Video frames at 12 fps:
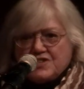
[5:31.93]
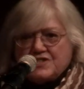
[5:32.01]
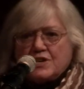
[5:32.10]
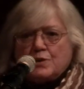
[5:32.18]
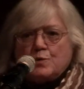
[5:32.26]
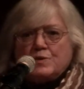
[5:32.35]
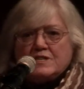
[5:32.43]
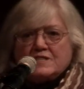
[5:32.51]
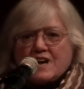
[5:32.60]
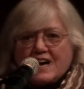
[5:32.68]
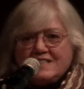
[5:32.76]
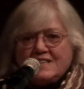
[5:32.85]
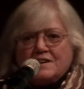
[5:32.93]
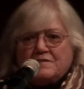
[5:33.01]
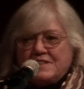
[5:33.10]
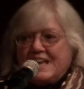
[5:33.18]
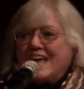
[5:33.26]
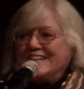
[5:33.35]
So this idea
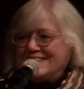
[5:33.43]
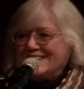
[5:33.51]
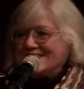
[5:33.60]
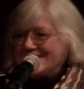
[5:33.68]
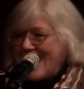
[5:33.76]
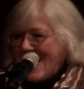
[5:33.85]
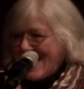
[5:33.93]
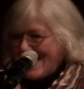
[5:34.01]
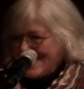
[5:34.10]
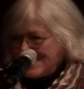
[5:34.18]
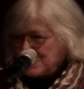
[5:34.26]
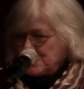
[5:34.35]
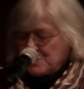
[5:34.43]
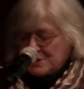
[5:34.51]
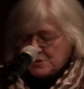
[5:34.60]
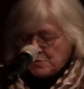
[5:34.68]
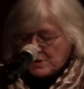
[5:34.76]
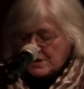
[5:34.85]
of the end is nigh is
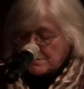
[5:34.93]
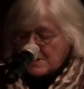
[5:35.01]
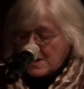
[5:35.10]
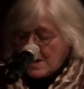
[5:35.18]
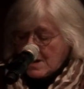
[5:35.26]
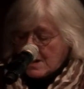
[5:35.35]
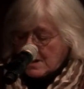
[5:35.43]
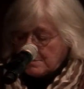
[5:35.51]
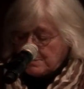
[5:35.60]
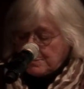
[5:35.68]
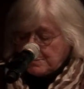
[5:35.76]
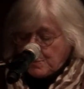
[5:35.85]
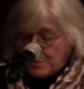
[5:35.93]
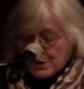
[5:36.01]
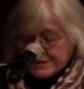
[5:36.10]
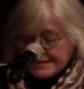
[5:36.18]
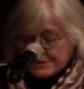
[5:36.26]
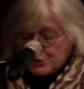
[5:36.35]
really what I'm uh,
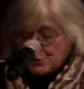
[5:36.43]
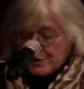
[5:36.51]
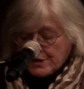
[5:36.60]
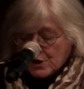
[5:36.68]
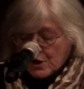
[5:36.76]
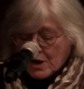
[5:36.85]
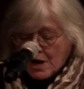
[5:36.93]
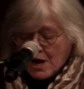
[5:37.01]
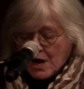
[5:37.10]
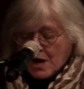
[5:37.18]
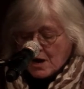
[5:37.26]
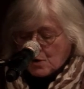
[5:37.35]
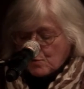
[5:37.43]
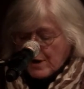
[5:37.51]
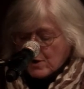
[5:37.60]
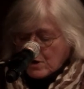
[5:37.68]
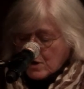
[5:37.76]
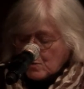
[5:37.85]
pointing to here, uh,
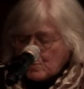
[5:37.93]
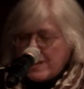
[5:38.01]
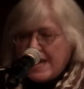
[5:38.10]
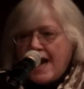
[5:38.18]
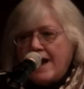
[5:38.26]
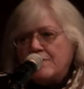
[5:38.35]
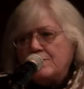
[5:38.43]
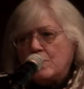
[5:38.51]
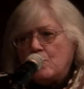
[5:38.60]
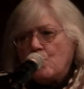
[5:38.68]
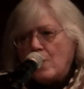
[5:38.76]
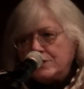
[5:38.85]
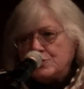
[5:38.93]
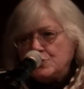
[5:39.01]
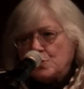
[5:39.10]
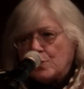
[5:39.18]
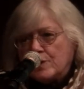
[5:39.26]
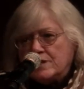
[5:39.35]
where we have one
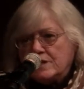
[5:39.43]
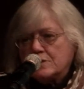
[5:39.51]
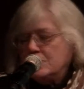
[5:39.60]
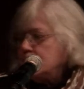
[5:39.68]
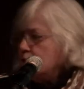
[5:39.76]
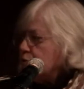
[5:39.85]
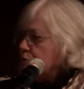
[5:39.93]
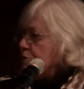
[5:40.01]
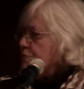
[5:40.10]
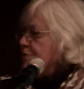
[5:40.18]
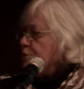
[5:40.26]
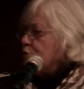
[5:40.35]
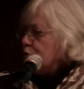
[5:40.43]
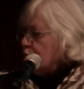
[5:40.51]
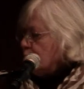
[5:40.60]
story that concerns the future